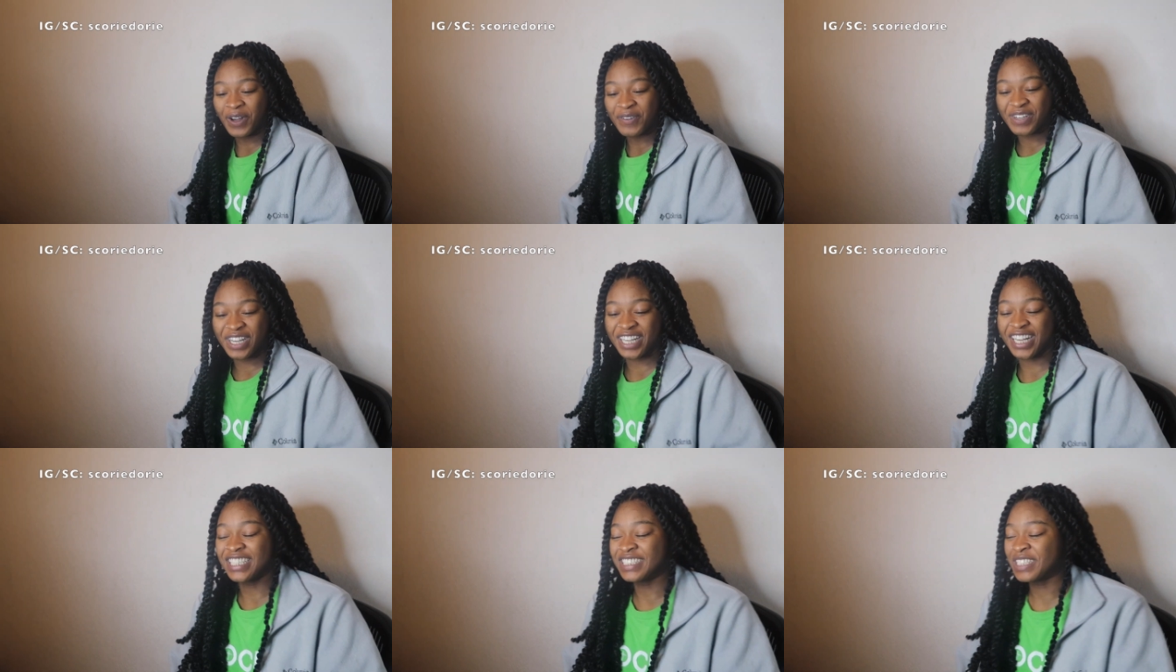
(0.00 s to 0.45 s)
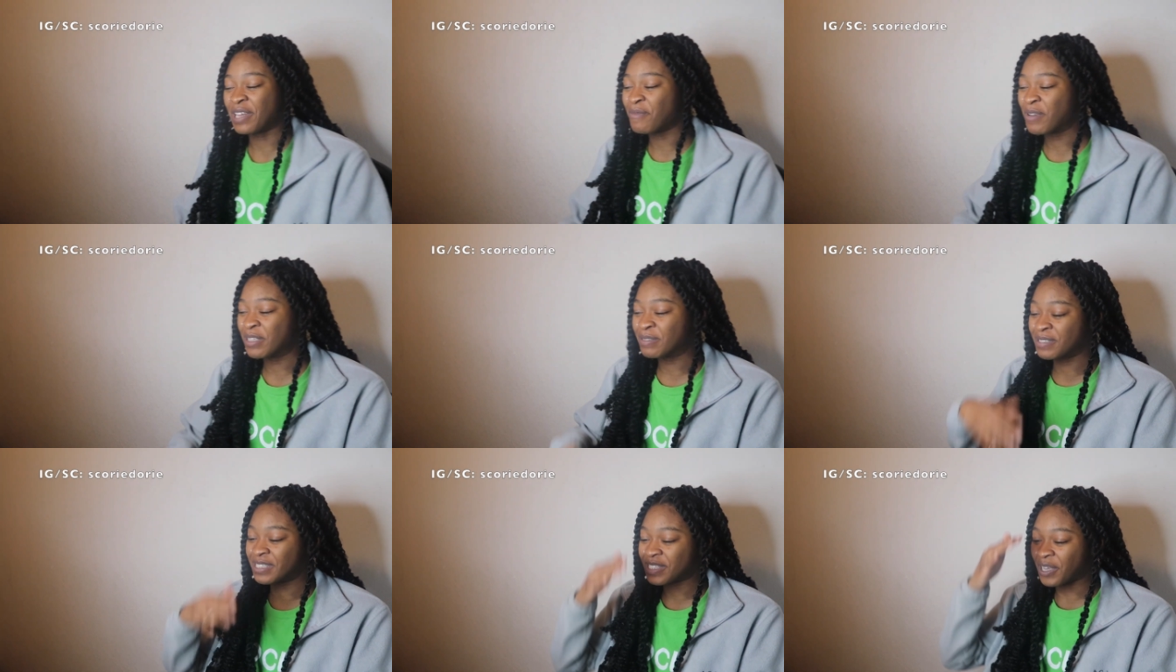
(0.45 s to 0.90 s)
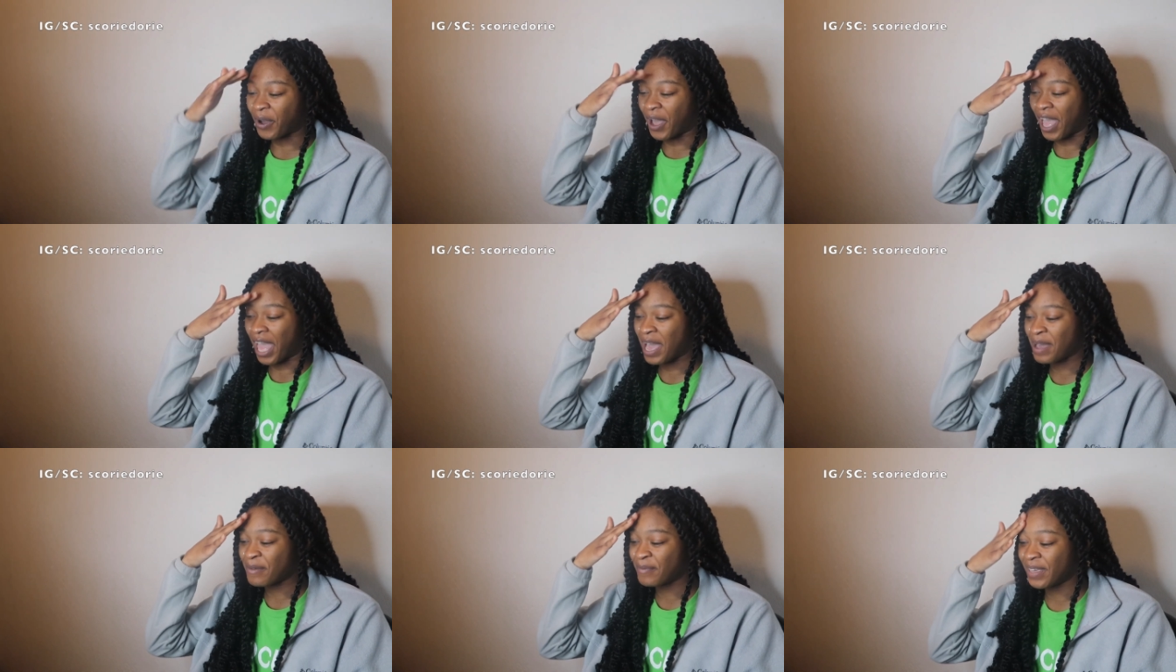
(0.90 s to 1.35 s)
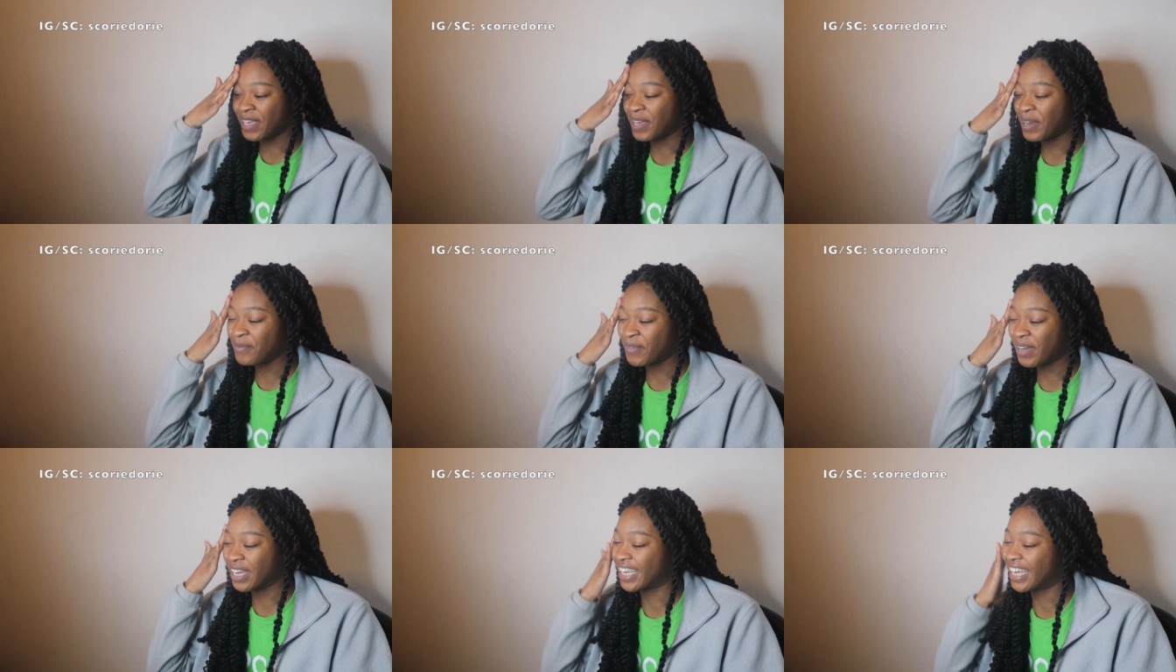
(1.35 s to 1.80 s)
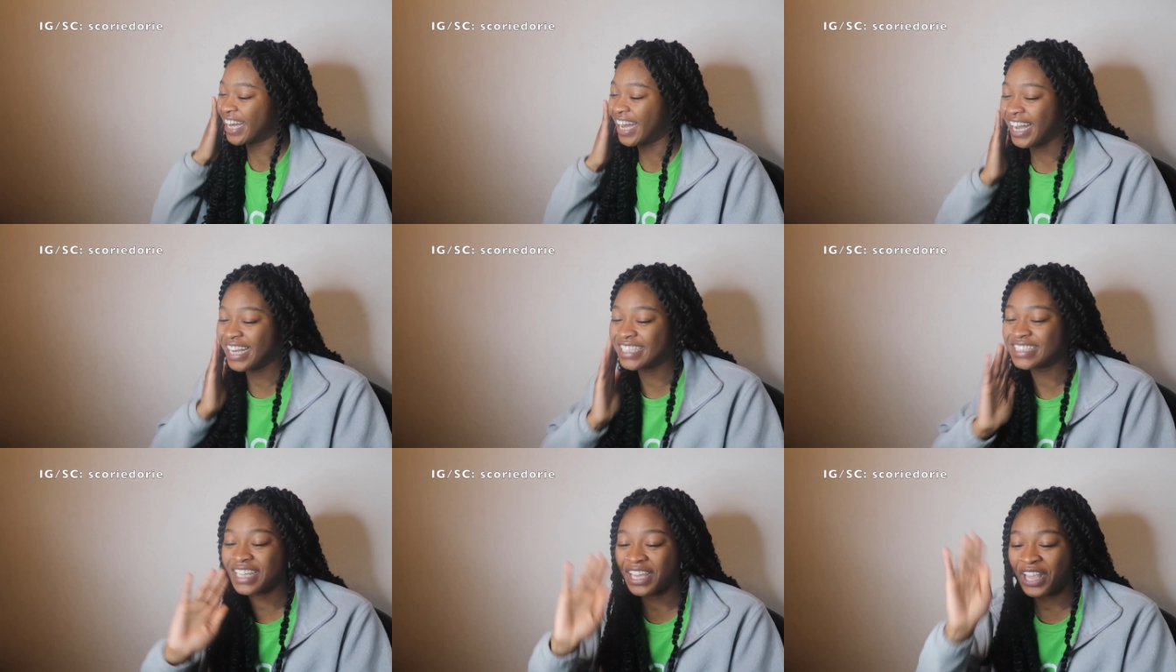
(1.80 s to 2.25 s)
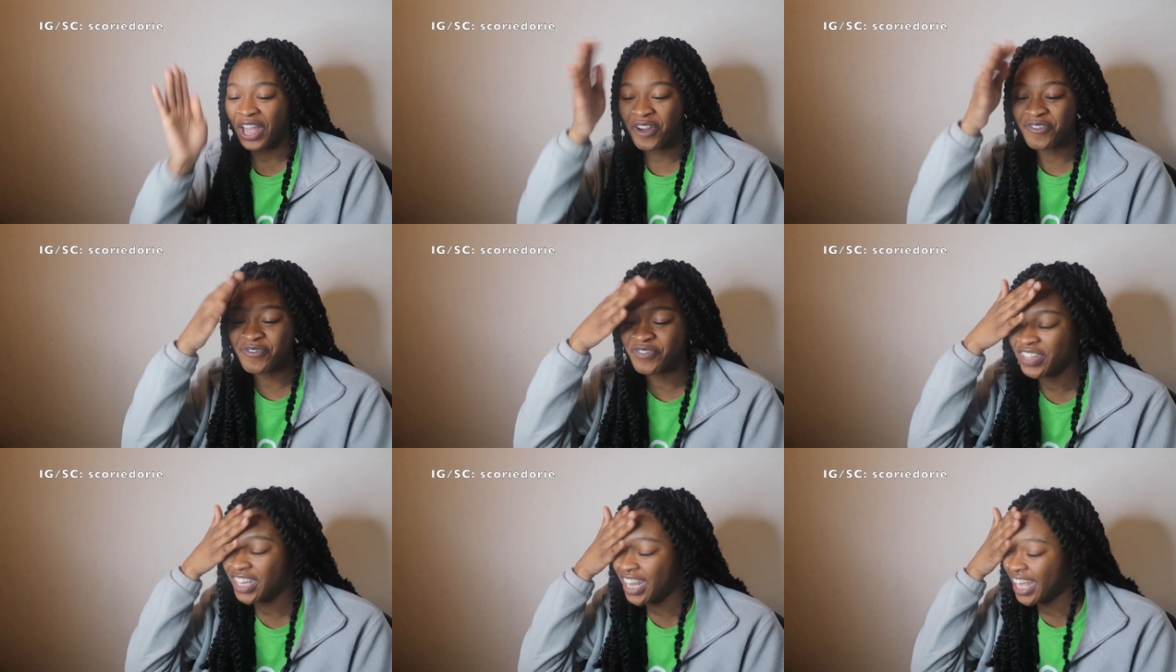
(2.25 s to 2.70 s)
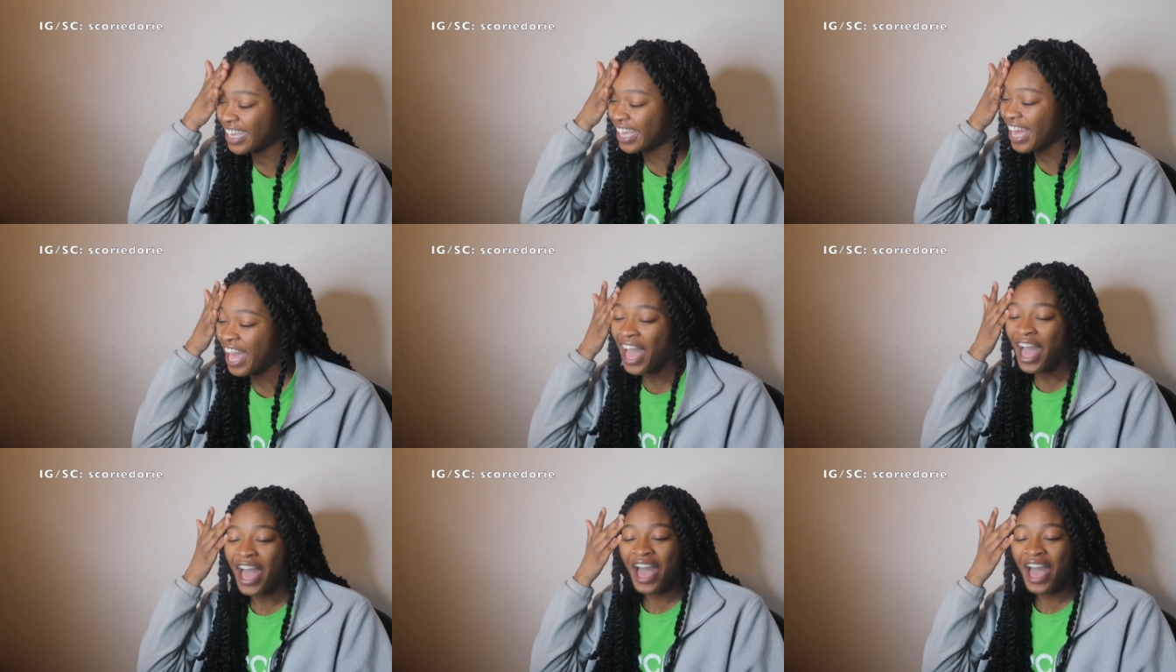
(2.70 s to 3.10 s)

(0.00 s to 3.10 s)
Oh my gosh, that makes me so happy. Oh my gosh, like I feel like